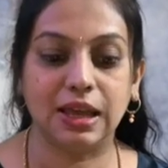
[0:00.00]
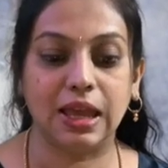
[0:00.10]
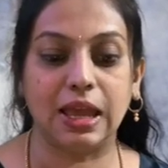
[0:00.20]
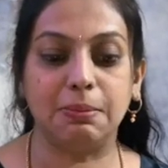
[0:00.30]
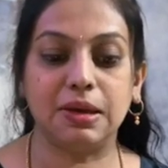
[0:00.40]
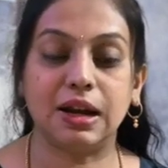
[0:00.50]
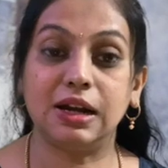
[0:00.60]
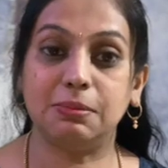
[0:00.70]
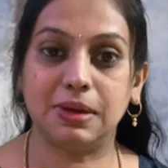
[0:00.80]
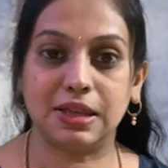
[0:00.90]

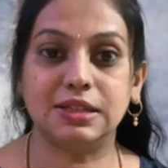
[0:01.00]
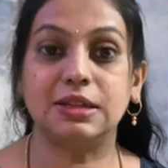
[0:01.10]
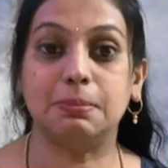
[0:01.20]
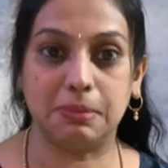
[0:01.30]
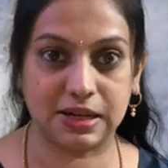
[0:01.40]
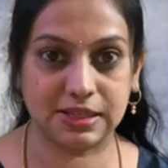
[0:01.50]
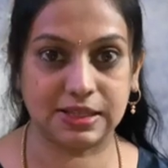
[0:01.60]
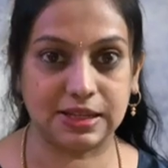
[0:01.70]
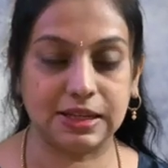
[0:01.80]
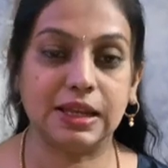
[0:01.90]
emerald based
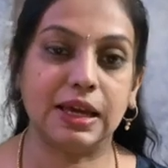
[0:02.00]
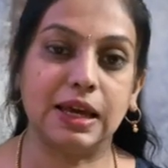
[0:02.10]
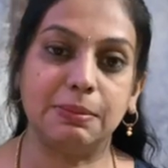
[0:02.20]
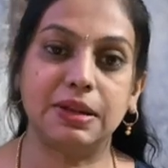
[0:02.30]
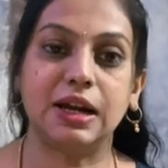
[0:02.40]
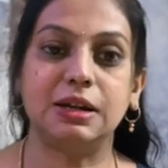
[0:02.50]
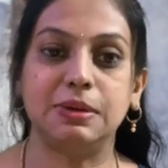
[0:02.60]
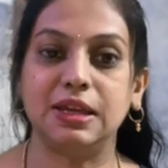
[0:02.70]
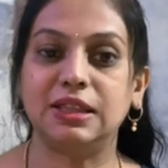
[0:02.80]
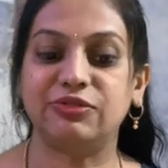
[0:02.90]
medicine, emerald
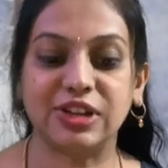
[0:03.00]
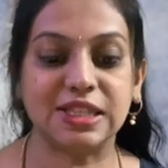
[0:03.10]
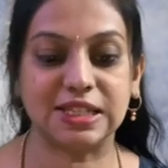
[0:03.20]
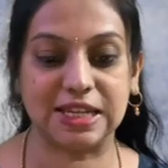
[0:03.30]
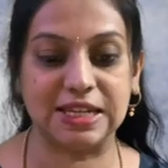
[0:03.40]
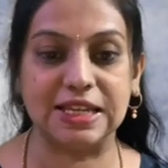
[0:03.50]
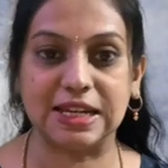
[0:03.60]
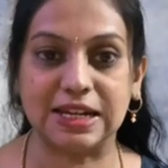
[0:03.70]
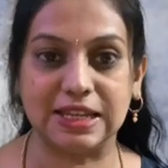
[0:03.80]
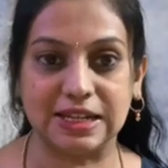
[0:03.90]
being the first
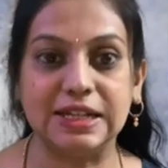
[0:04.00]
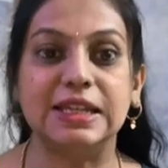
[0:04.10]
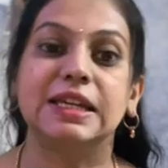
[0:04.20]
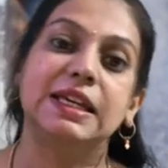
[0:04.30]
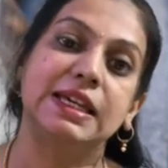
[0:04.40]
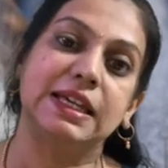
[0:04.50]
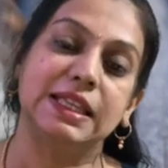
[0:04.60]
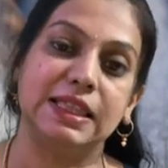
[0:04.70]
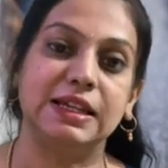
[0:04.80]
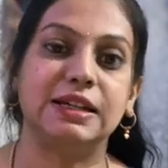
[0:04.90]
ingredient.
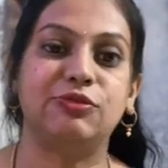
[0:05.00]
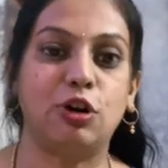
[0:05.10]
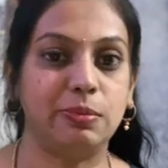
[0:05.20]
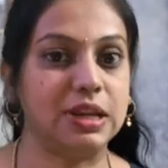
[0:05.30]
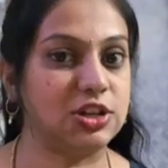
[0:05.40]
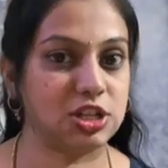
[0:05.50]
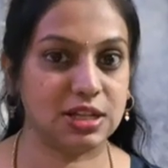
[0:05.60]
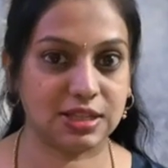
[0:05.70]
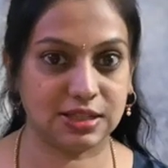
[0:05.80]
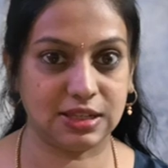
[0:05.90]
The formulation
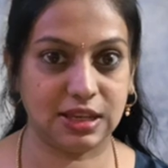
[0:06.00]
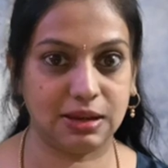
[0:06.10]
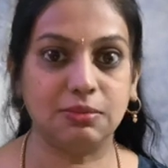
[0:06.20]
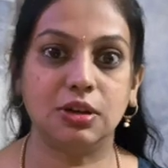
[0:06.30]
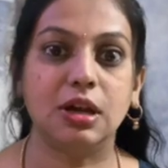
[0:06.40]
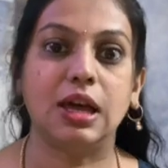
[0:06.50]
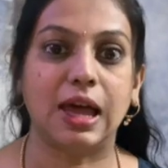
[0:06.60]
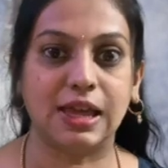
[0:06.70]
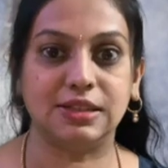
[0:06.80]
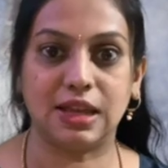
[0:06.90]
is named
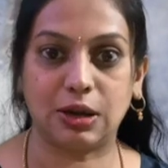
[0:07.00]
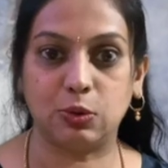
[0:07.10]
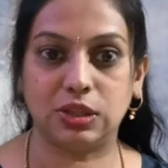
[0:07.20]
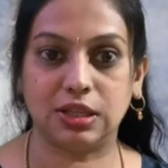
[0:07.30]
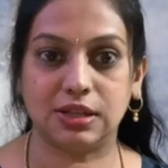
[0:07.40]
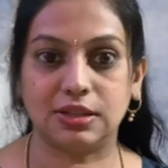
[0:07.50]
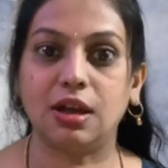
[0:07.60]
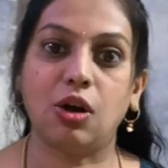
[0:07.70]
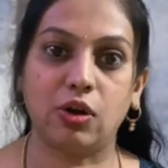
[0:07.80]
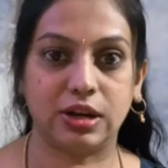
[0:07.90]
as Yakuti
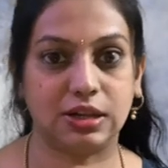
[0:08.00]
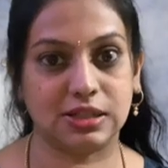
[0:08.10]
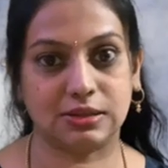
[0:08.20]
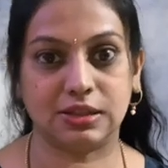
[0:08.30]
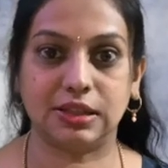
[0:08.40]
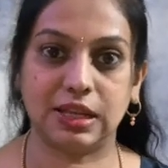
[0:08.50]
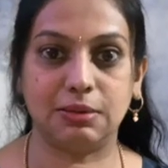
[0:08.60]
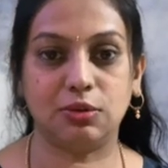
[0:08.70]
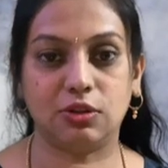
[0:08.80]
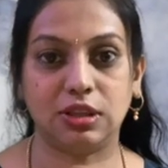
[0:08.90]
Rasa, or it is
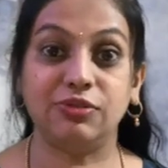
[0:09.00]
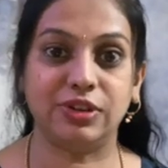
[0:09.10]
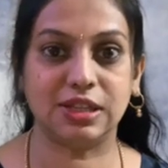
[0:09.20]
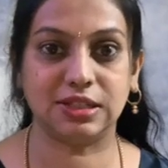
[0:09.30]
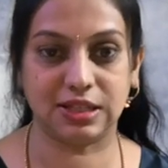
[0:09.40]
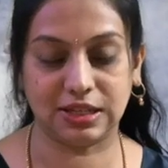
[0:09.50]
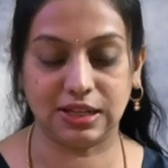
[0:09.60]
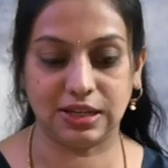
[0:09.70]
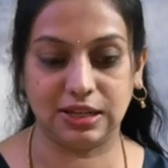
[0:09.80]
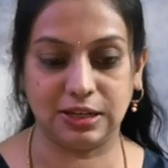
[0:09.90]
named on the first
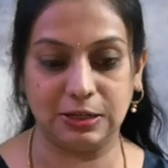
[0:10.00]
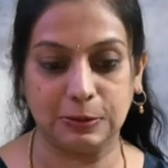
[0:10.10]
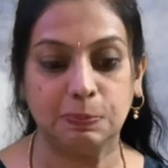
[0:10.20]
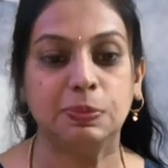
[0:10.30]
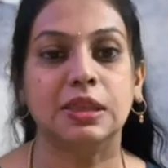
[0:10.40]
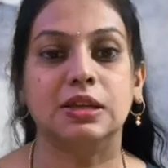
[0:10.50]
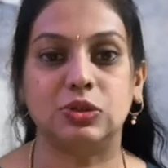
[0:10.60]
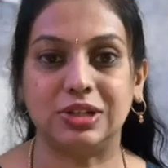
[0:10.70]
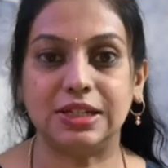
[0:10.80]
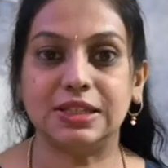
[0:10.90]
ingredient.
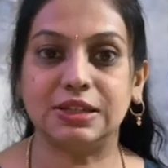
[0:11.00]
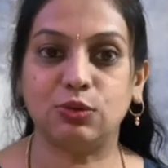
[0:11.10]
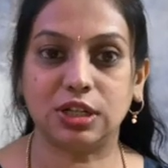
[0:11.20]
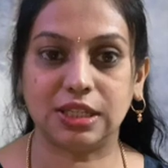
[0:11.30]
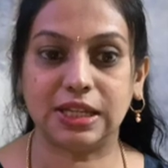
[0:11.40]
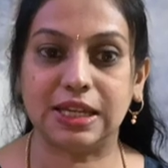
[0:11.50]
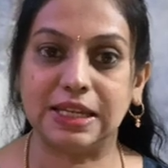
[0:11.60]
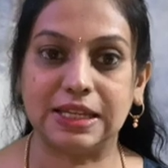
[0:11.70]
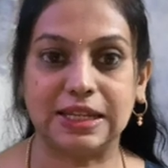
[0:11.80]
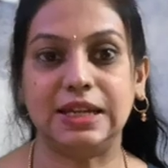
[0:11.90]
So let us see what are the
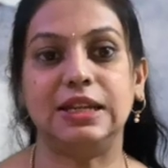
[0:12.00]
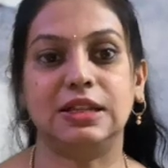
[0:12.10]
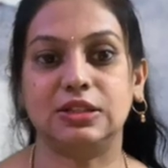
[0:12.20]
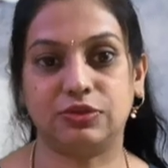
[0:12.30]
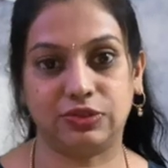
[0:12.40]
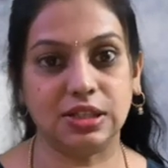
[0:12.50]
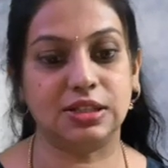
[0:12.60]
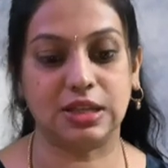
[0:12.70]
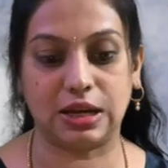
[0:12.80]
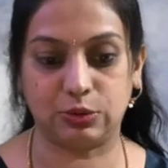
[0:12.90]
ingredients of this
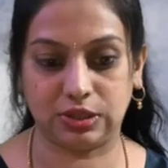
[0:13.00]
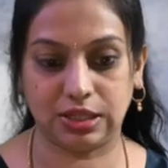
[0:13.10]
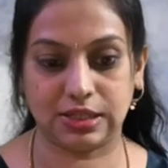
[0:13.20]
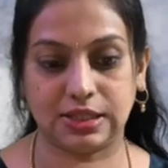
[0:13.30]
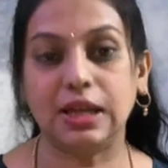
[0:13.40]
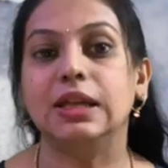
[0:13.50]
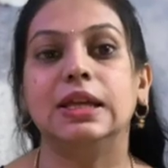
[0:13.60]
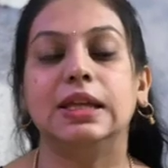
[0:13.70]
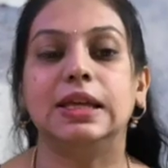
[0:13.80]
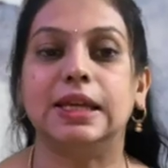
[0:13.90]
Yakuti Rasa.
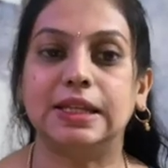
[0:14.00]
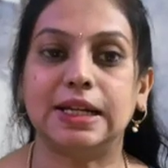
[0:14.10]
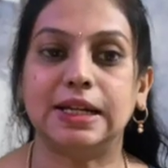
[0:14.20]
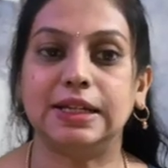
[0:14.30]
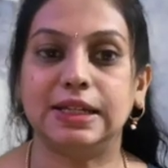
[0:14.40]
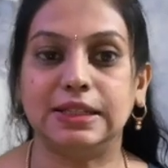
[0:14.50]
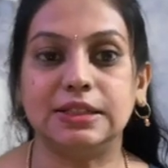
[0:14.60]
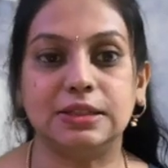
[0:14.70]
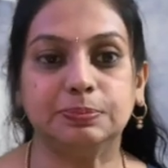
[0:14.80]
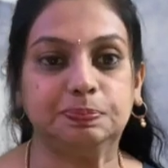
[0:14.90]
It contains